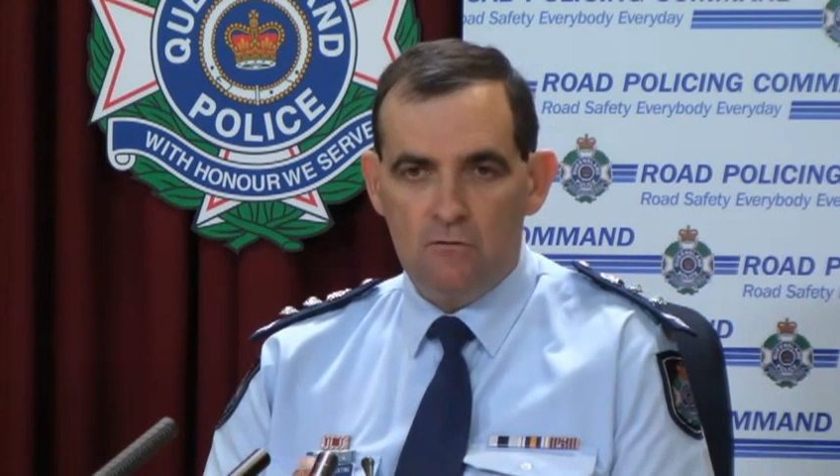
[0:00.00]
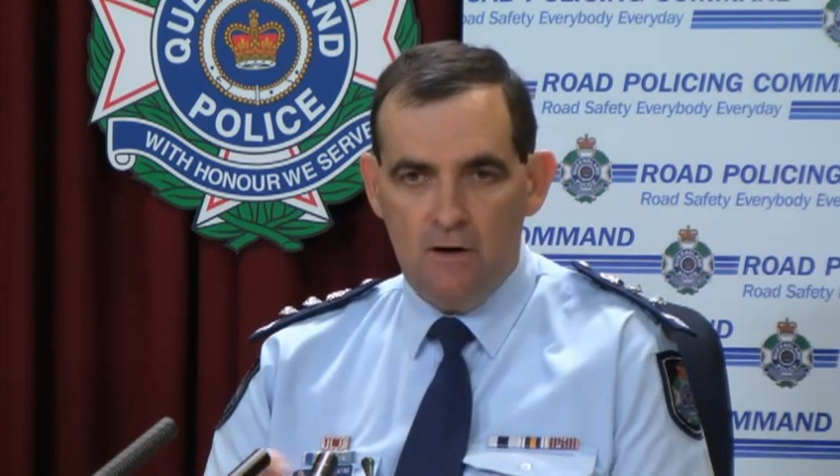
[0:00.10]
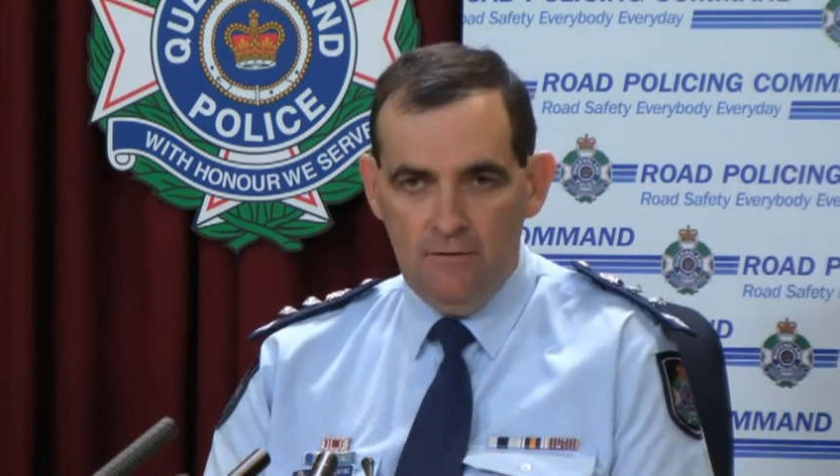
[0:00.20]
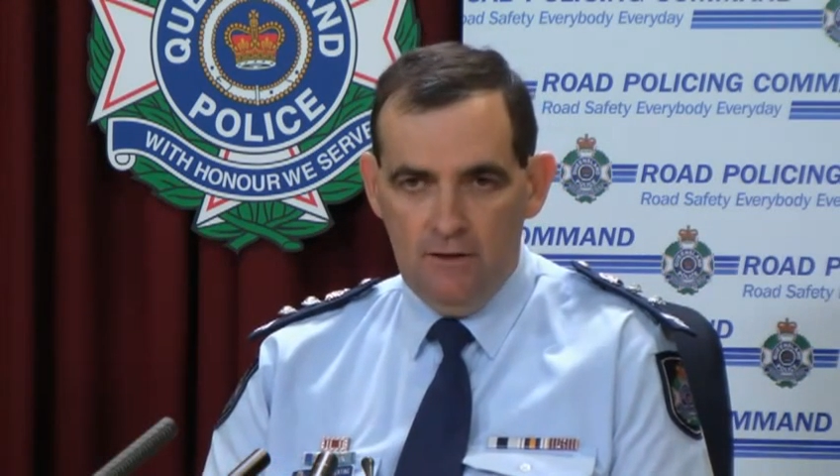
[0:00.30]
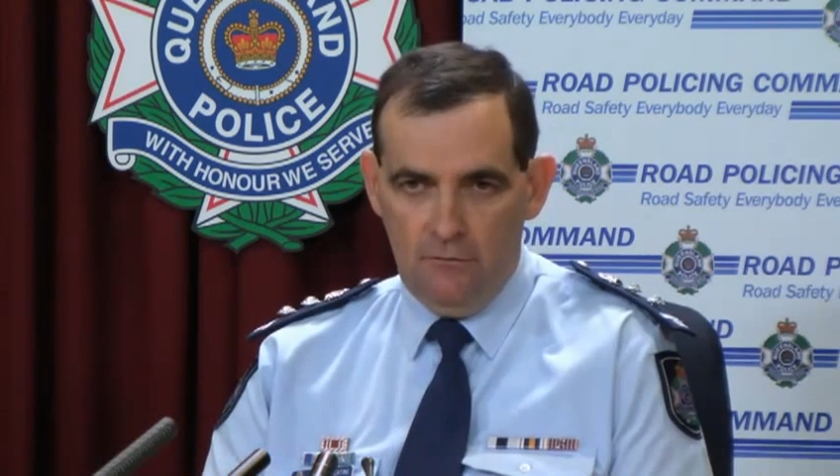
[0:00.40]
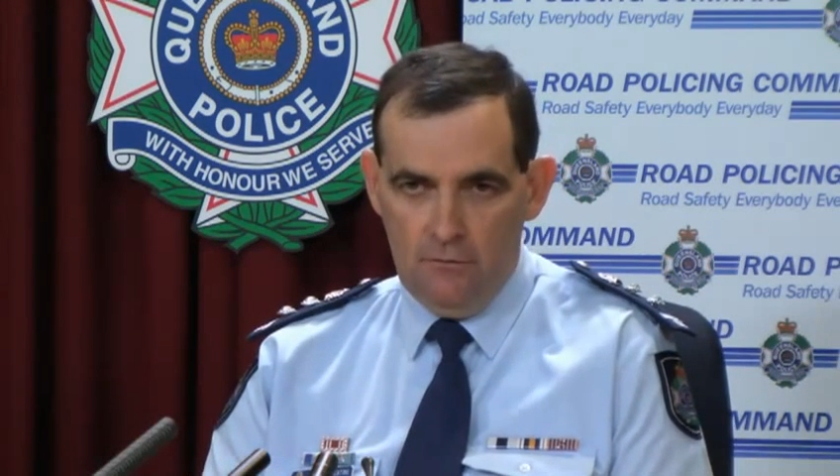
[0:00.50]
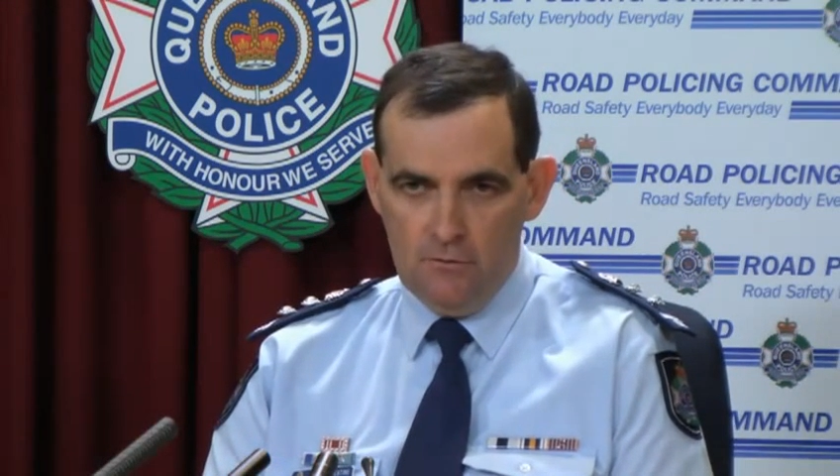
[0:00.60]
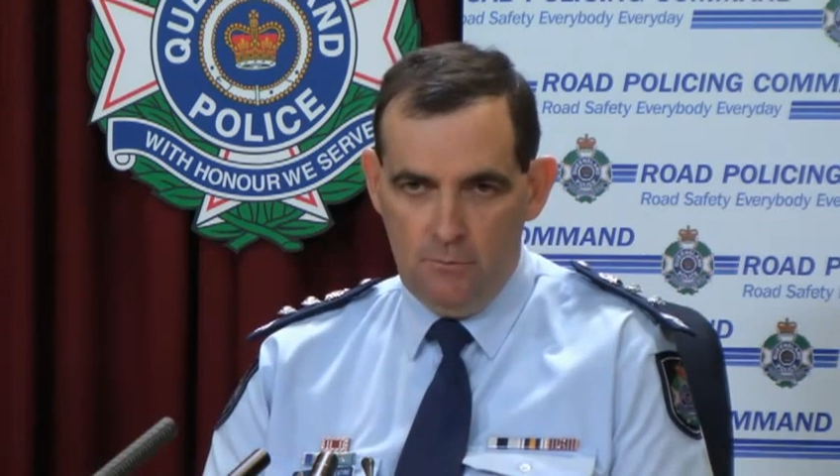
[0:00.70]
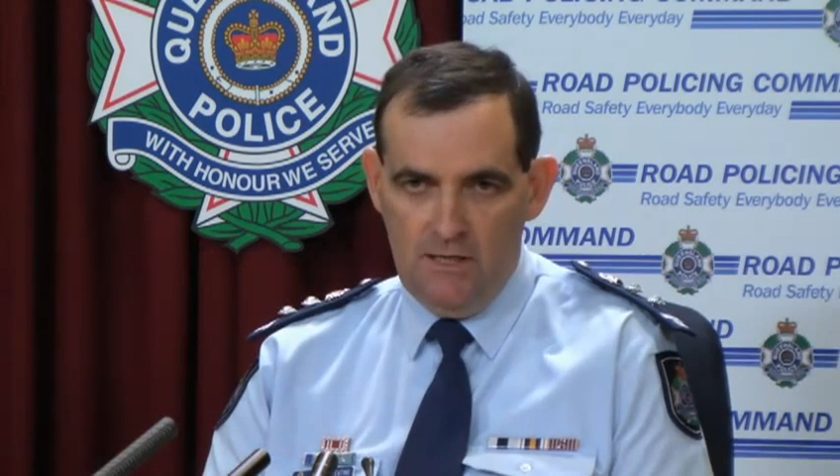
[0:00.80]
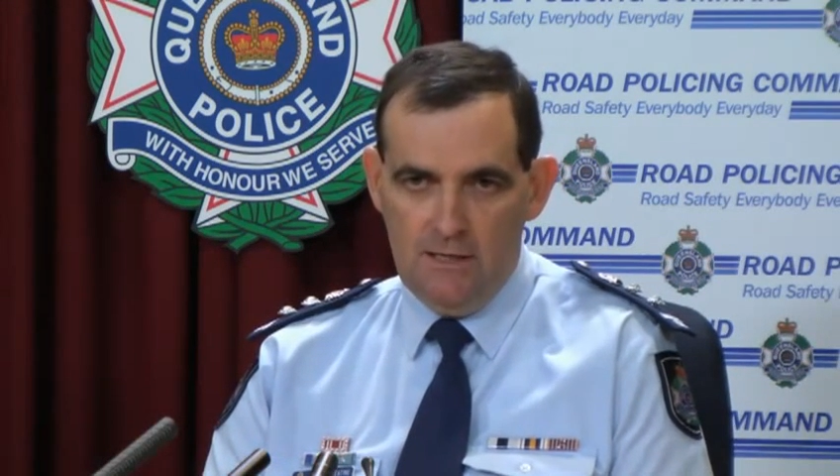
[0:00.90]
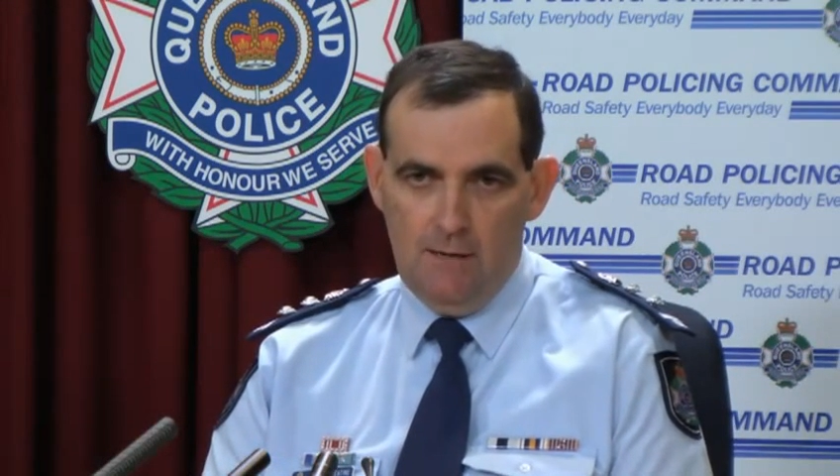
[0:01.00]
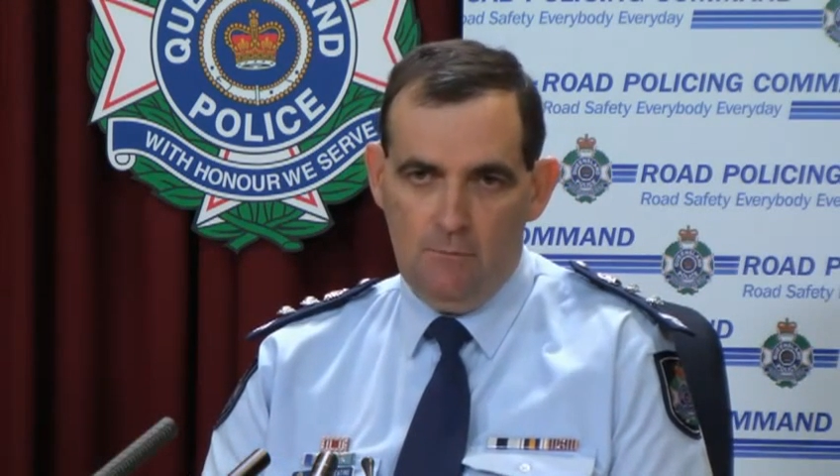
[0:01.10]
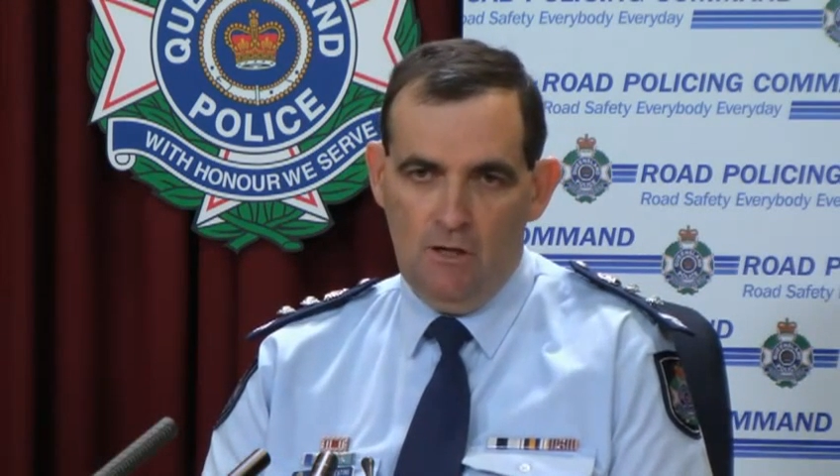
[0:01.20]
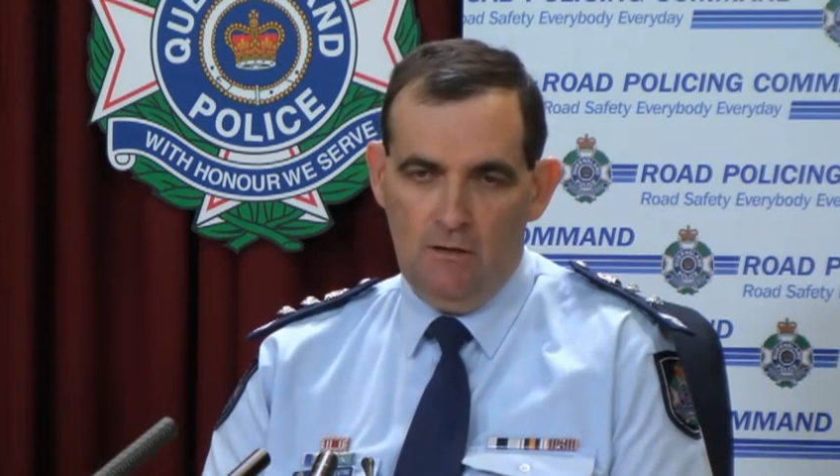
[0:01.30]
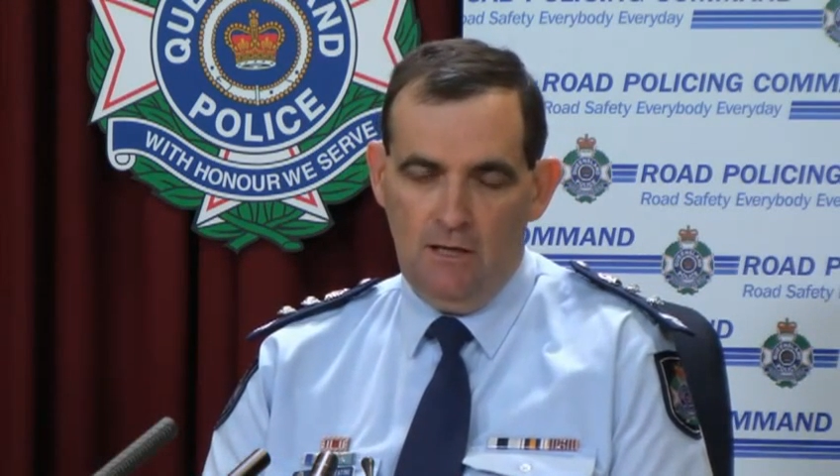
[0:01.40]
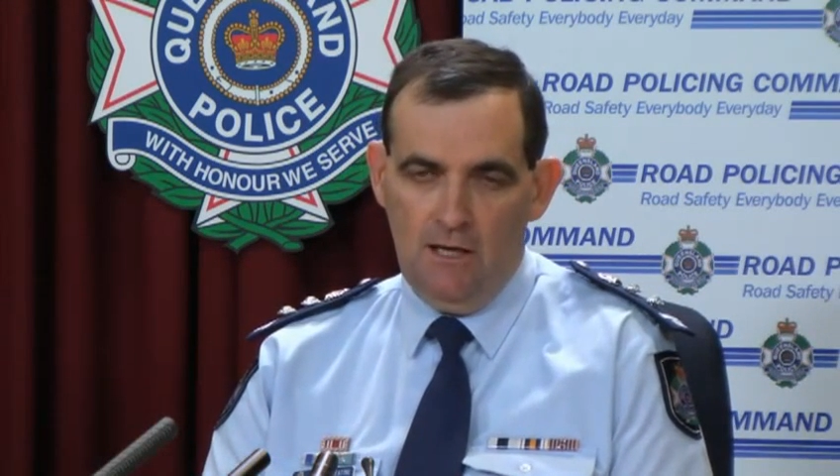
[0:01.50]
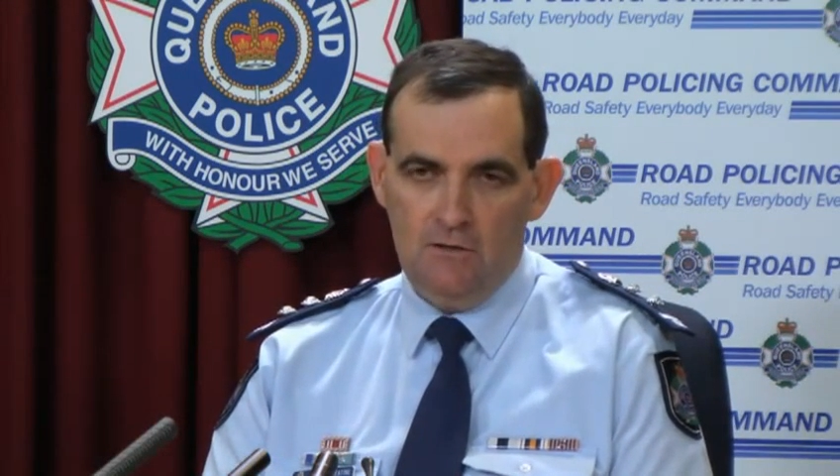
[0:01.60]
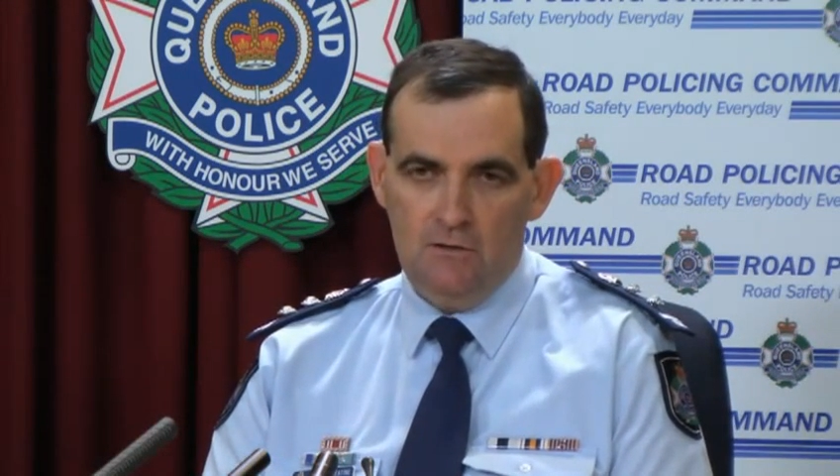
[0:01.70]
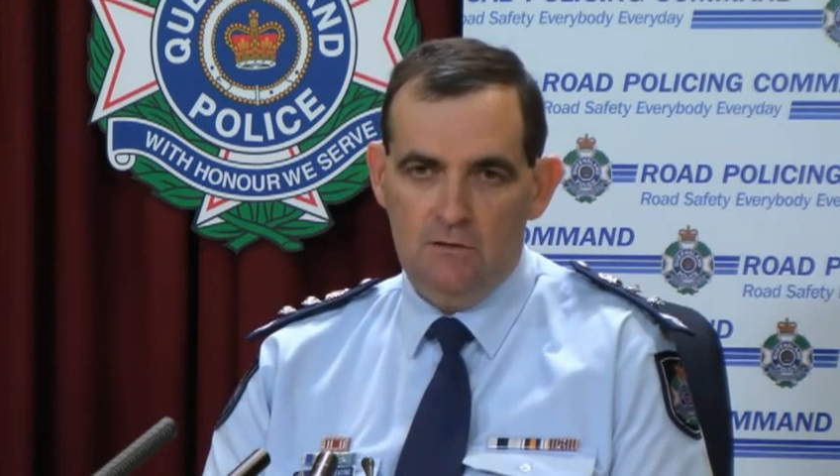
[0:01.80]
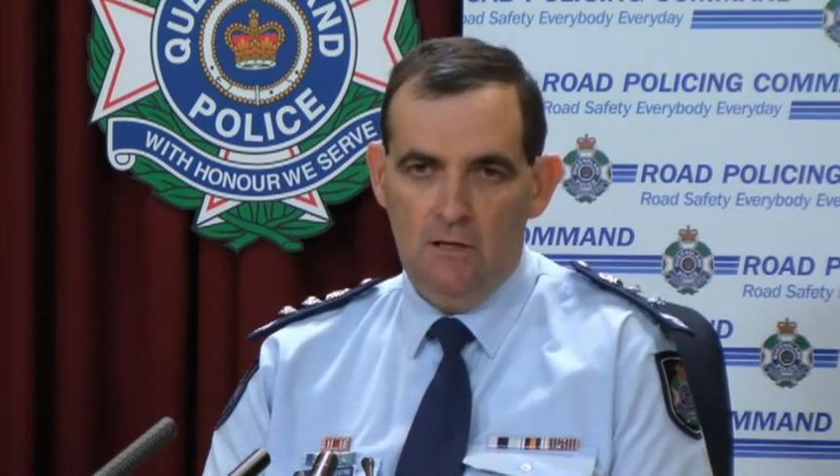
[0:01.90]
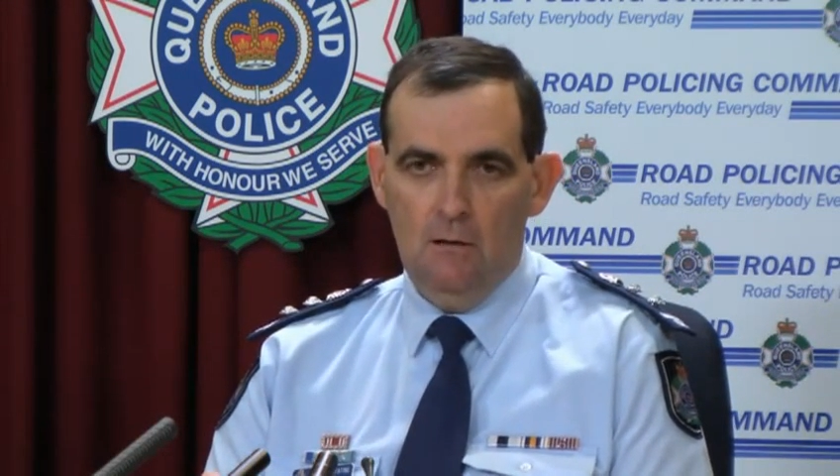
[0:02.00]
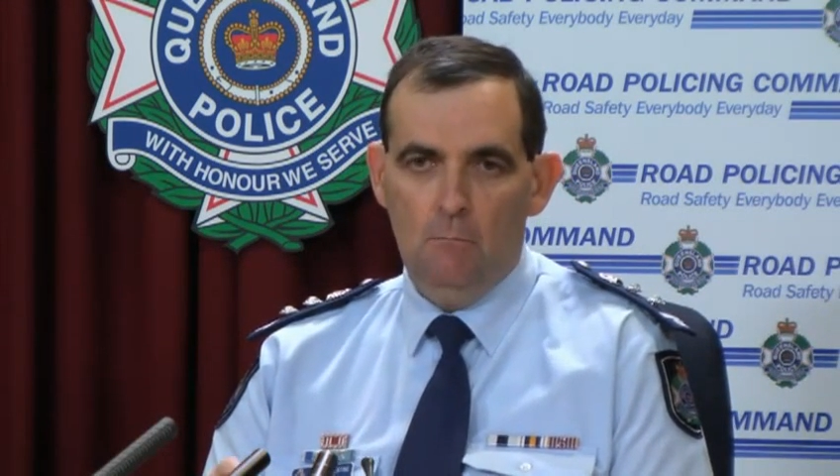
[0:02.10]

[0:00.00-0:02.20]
travelling through speed camera locations,